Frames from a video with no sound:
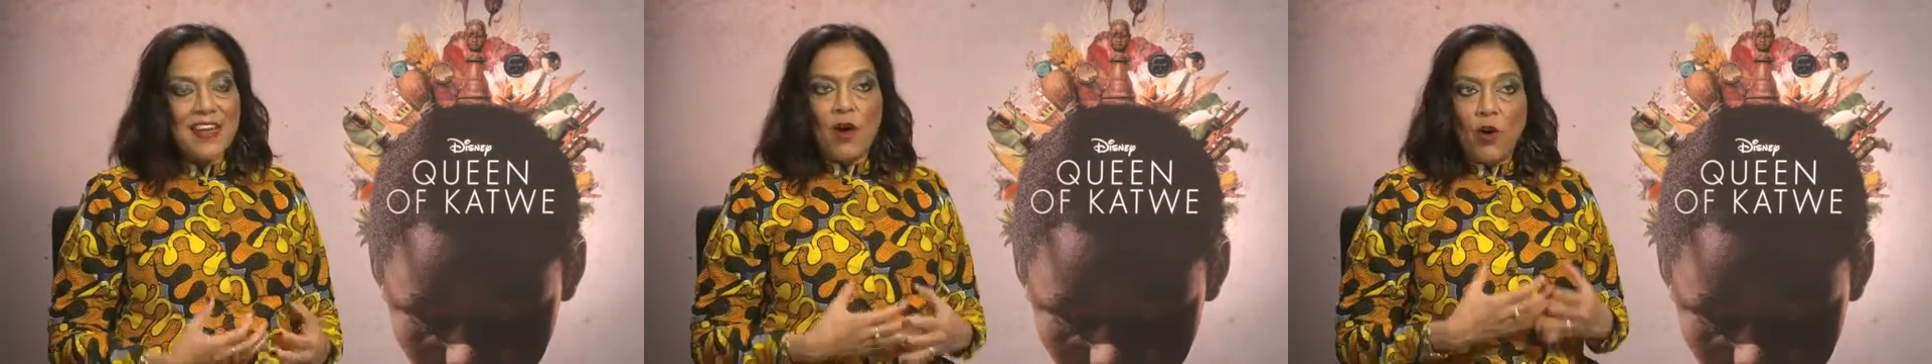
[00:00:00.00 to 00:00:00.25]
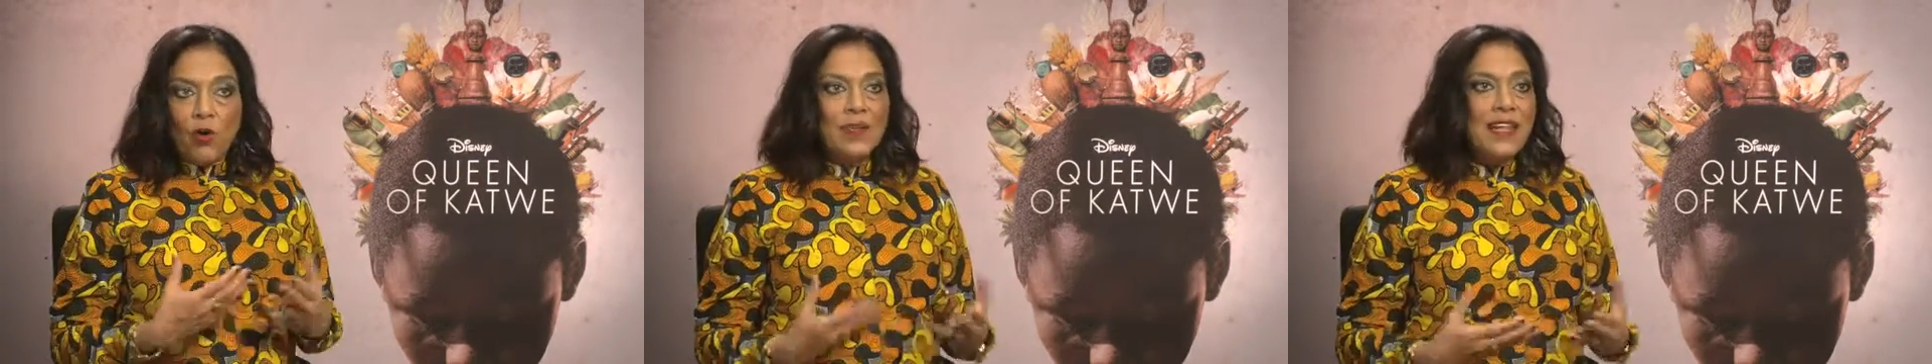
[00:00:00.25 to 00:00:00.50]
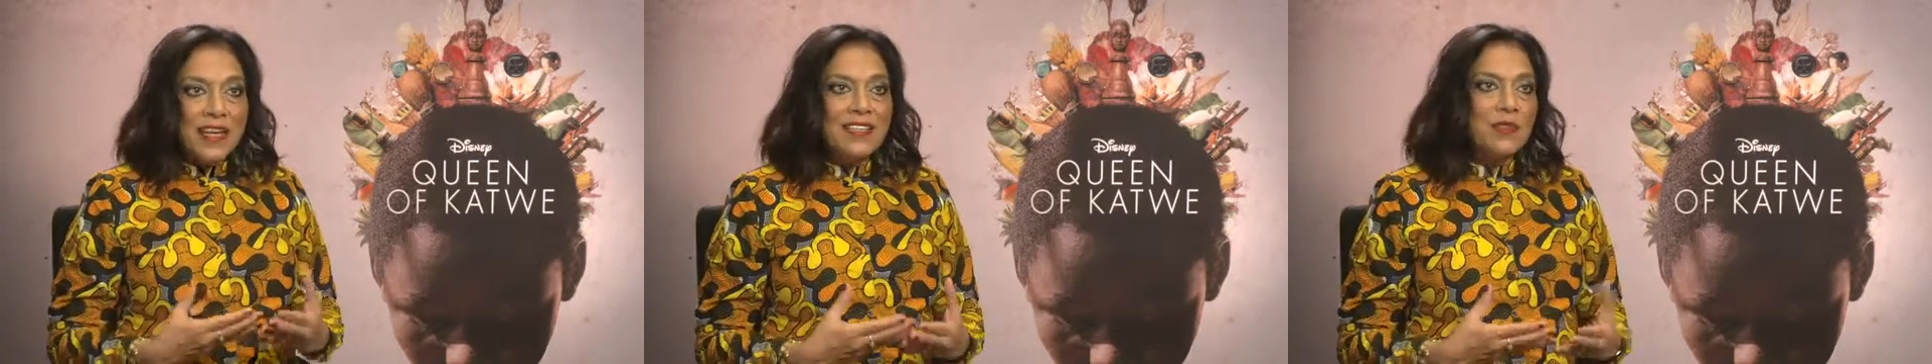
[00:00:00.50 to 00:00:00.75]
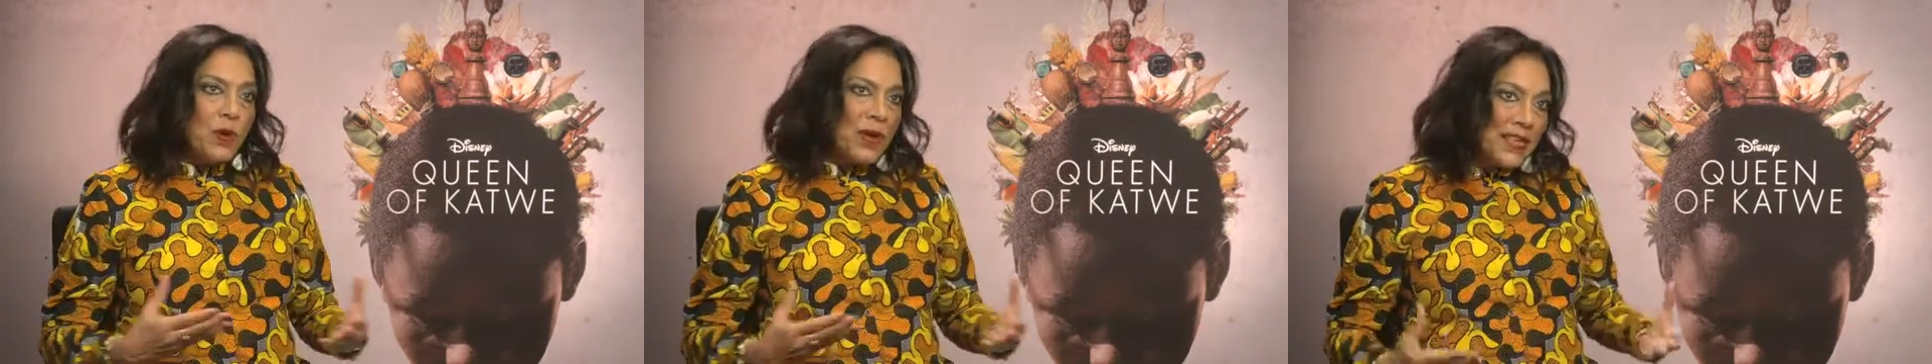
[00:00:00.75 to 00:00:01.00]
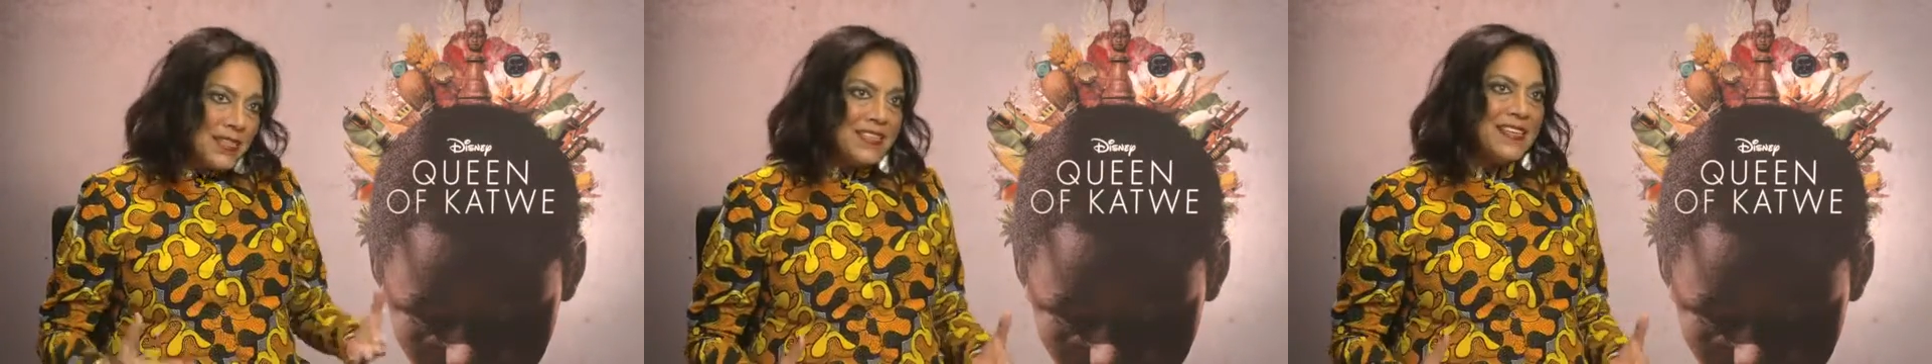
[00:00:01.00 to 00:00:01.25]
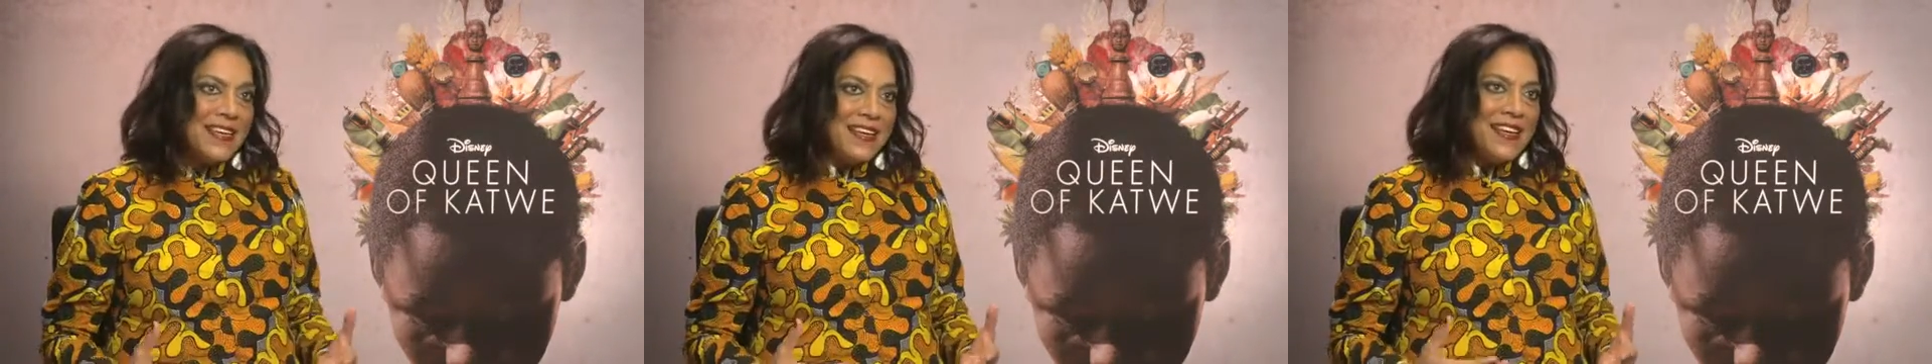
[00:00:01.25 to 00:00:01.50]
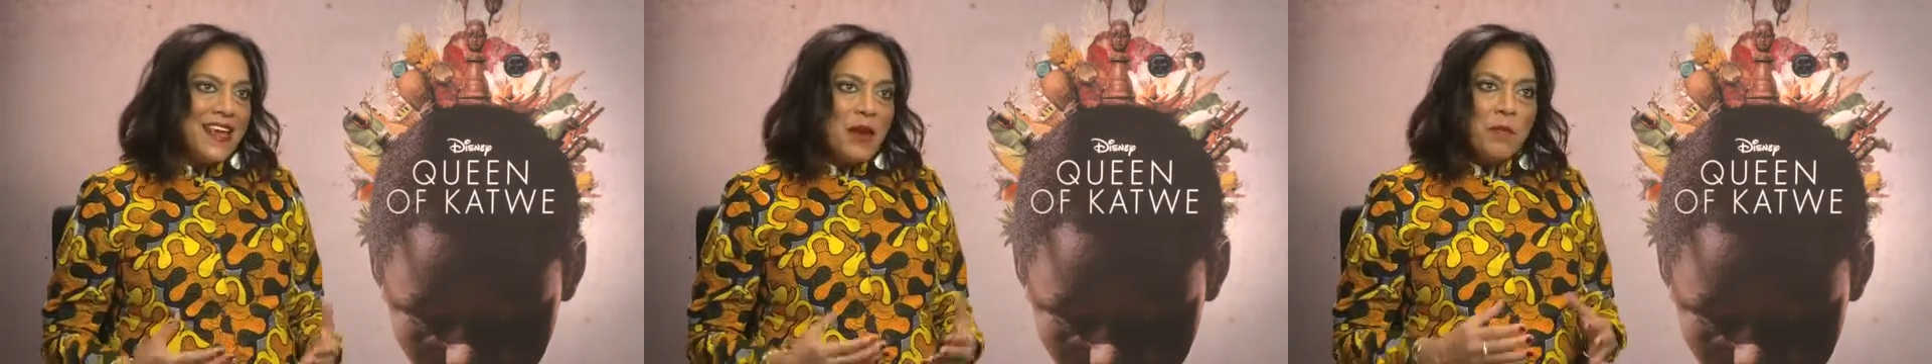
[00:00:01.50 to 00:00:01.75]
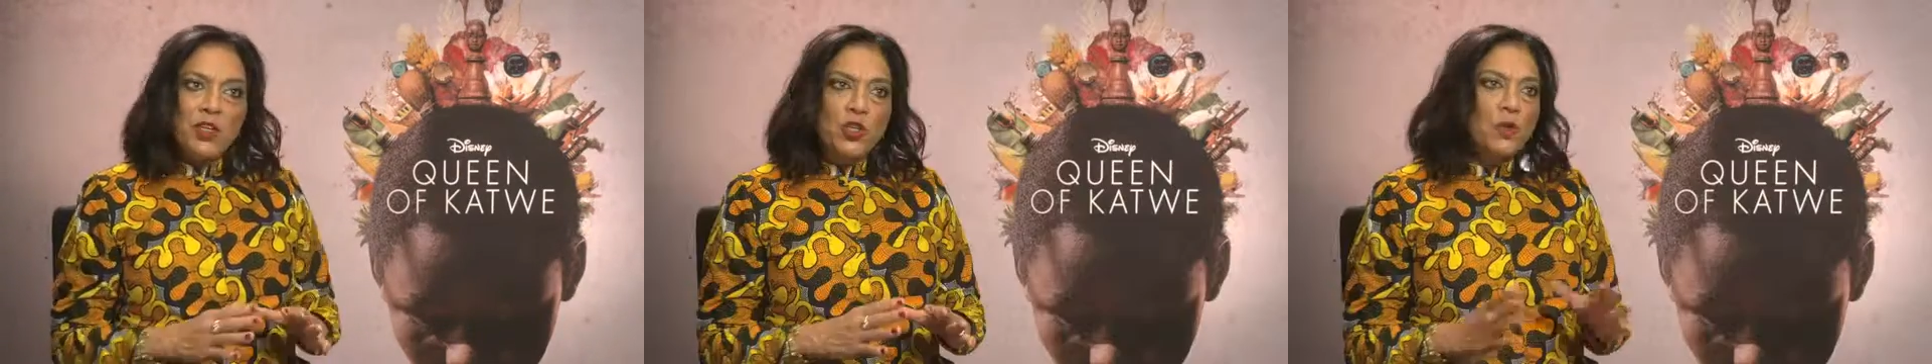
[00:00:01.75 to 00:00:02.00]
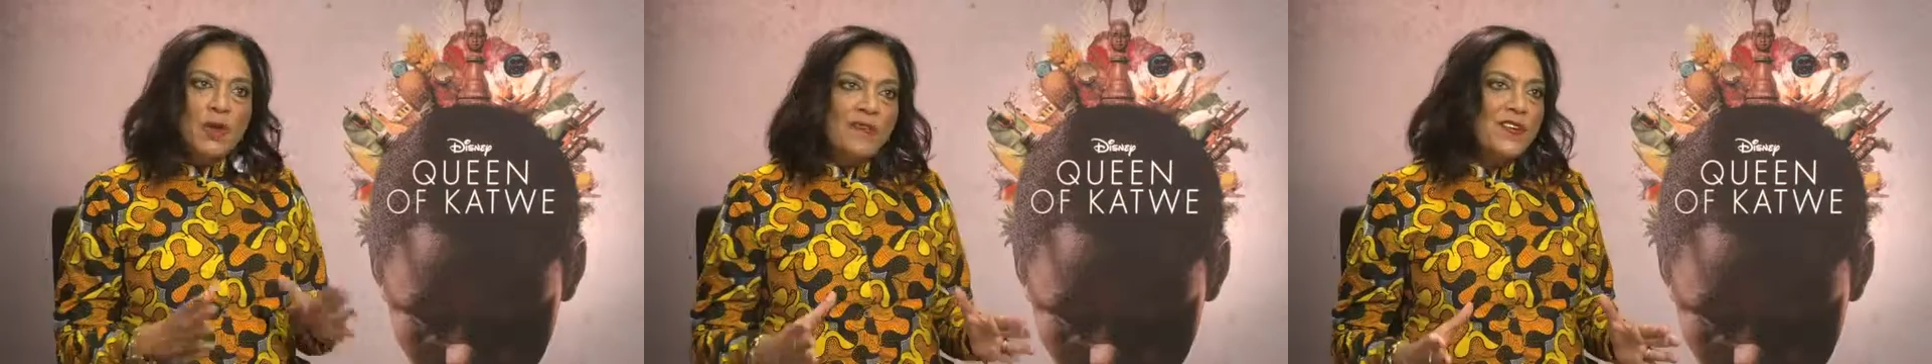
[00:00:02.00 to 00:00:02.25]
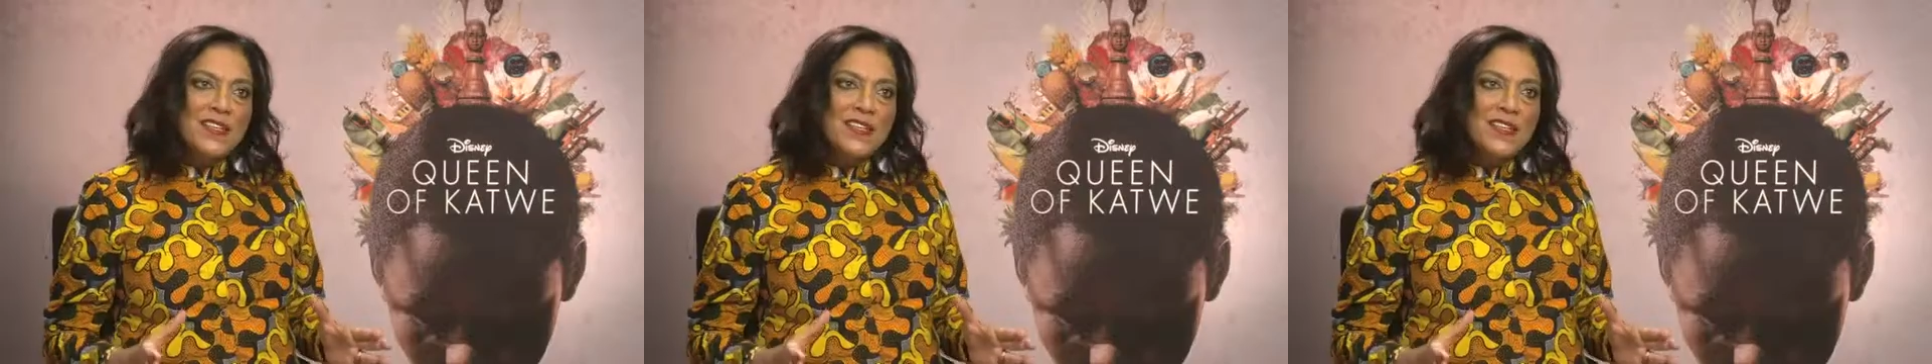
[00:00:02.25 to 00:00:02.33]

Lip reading: All that is what I see. But you never